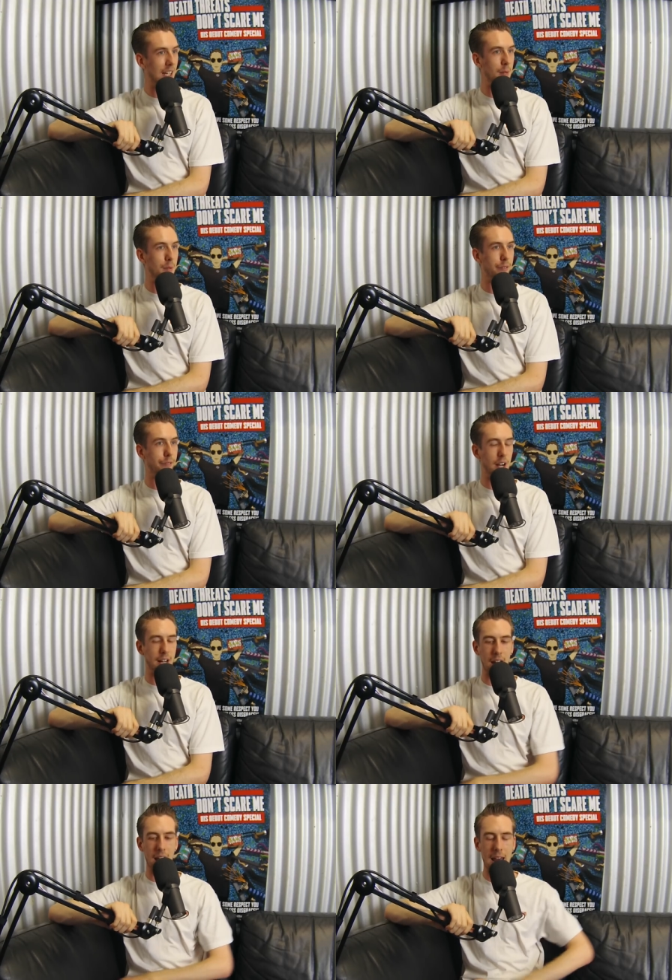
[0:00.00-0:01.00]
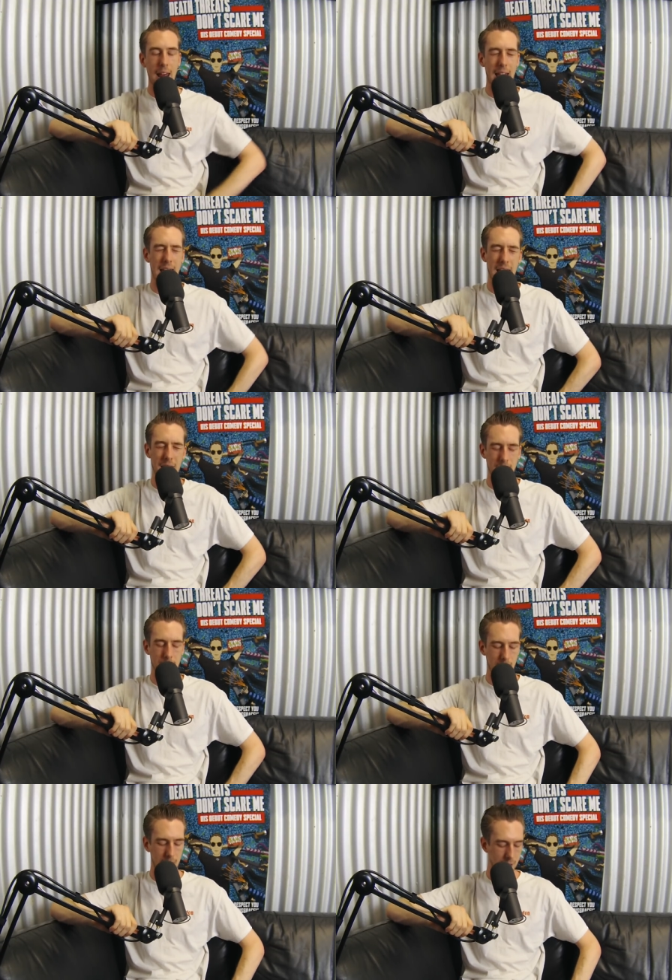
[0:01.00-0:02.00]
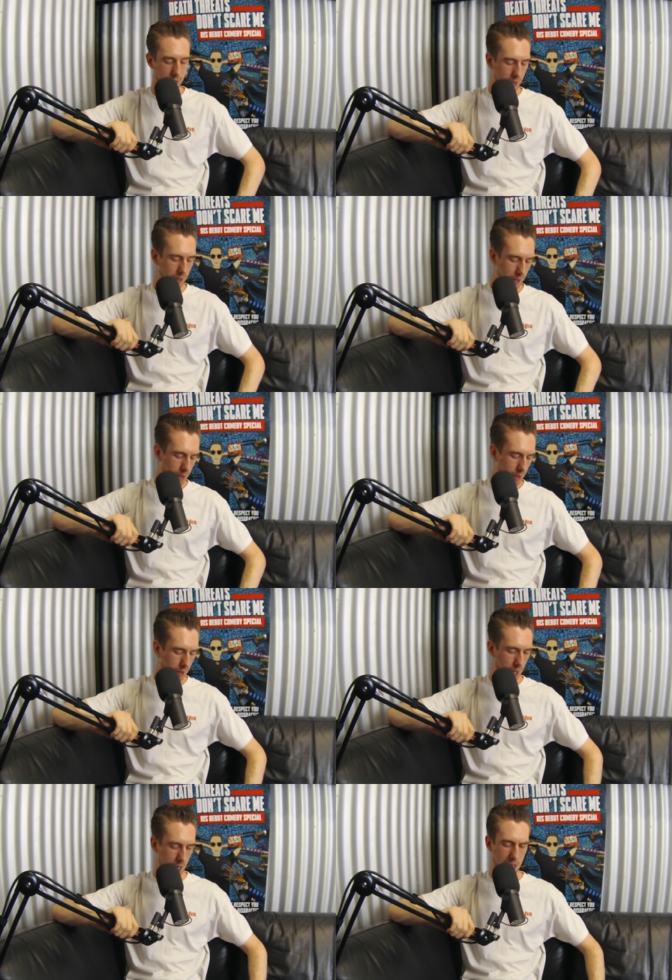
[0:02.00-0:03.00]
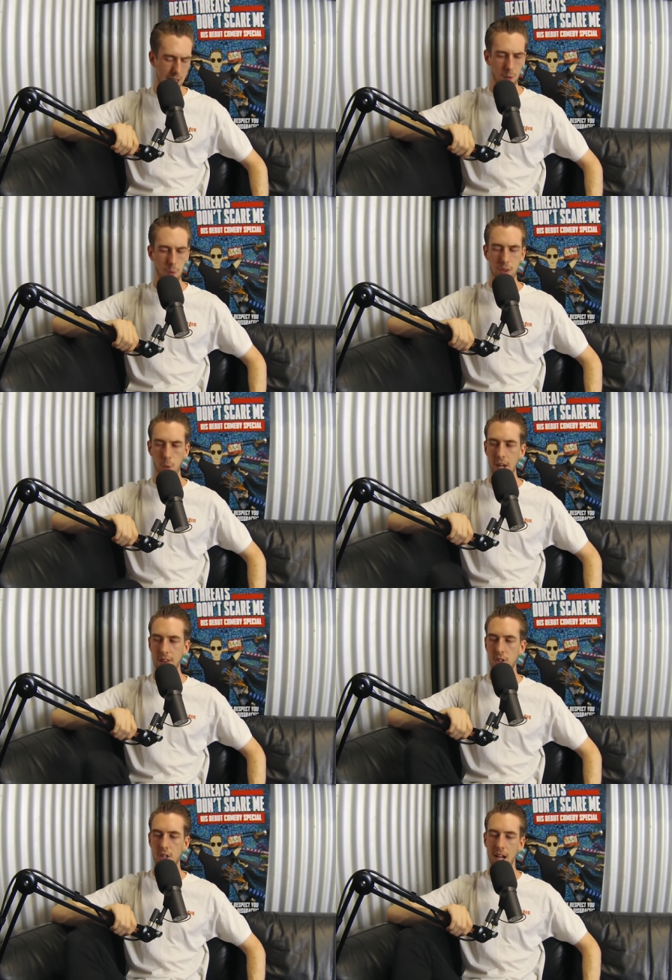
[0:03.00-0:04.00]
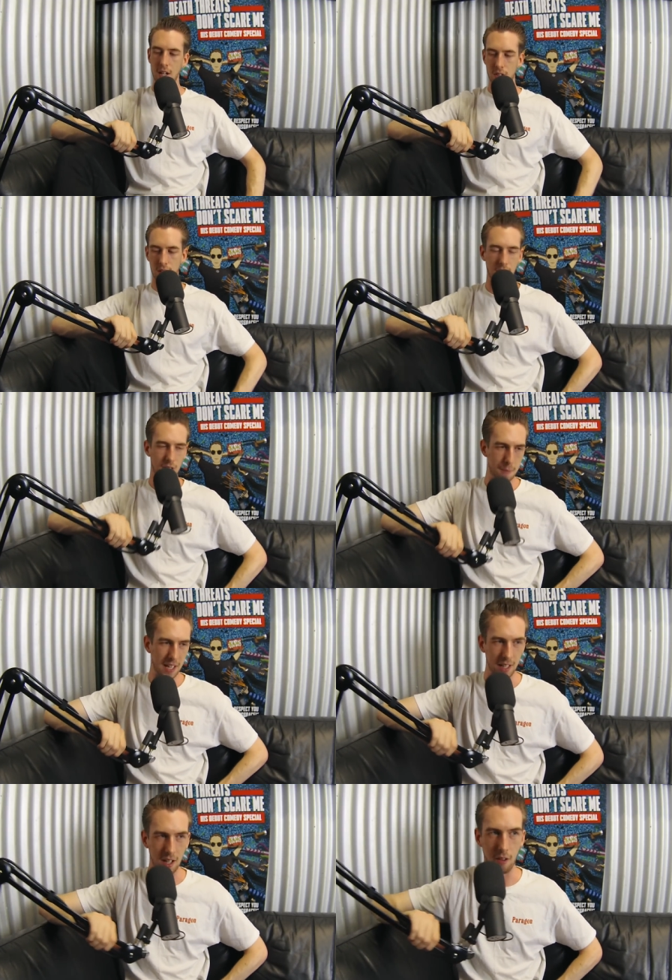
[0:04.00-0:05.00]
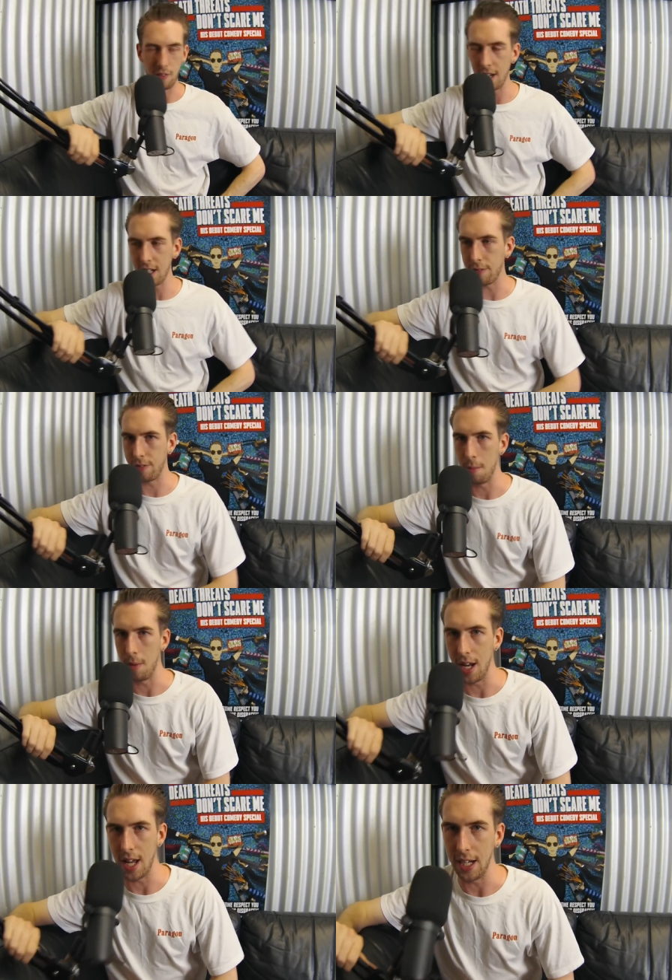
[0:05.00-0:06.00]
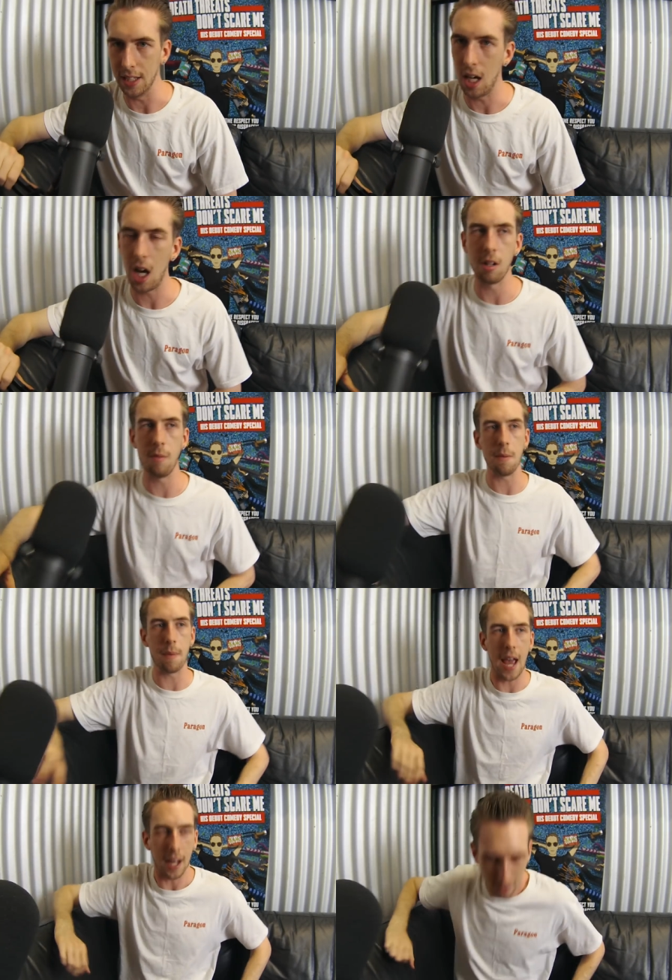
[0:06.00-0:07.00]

getting a bit of fucking asthma uh, with the weather change. Speaking of, I need to find my inhaler. I'm gonna be back.